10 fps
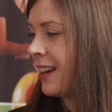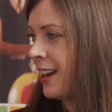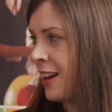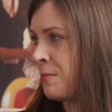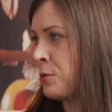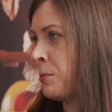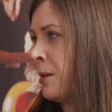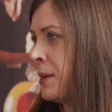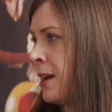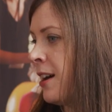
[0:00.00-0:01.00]
or
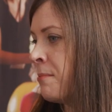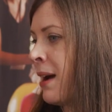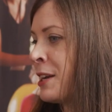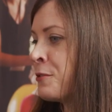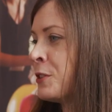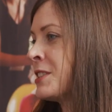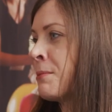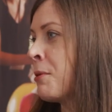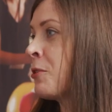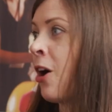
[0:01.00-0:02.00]
maybe a mindful
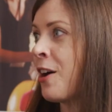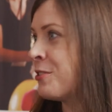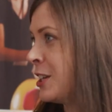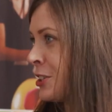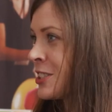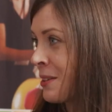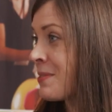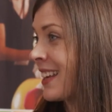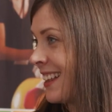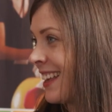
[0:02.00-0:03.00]
sip of coffee or
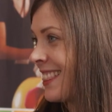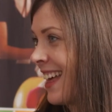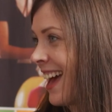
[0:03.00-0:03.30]
something like that.